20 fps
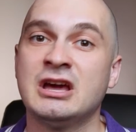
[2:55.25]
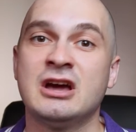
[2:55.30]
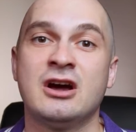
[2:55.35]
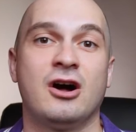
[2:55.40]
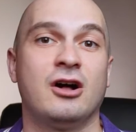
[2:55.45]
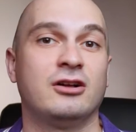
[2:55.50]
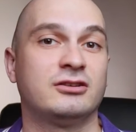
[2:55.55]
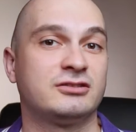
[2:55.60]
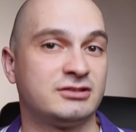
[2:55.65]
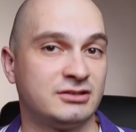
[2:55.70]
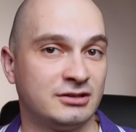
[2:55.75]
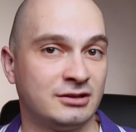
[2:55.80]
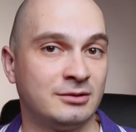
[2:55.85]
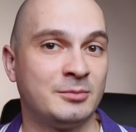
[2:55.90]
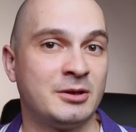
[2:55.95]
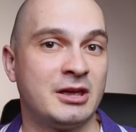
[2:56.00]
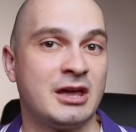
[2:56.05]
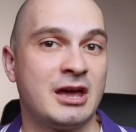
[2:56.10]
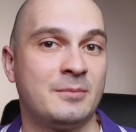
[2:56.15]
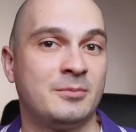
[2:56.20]
I'll still
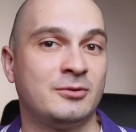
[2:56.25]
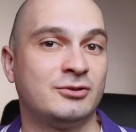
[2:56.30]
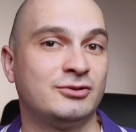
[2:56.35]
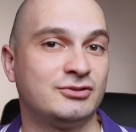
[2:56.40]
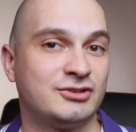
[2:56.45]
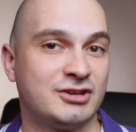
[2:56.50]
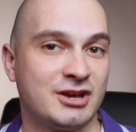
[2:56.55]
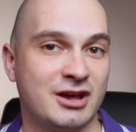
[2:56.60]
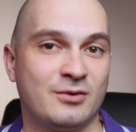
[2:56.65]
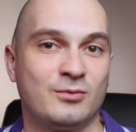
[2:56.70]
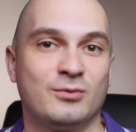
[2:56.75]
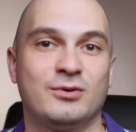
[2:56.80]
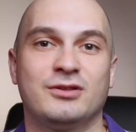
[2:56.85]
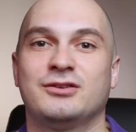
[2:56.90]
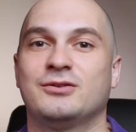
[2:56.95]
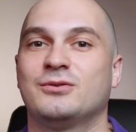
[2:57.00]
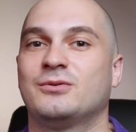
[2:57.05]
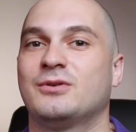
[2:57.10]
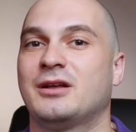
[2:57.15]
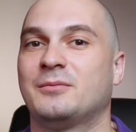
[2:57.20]
be happy to chat with
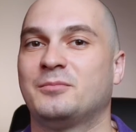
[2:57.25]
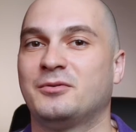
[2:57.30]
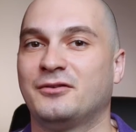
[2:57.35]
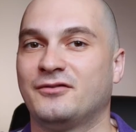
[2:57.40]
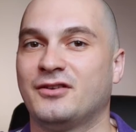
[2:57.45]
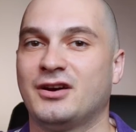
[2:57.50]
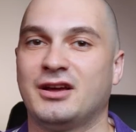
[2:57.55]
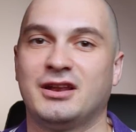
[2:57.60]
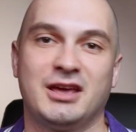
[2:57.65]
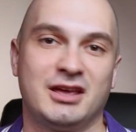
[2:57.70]
you and provide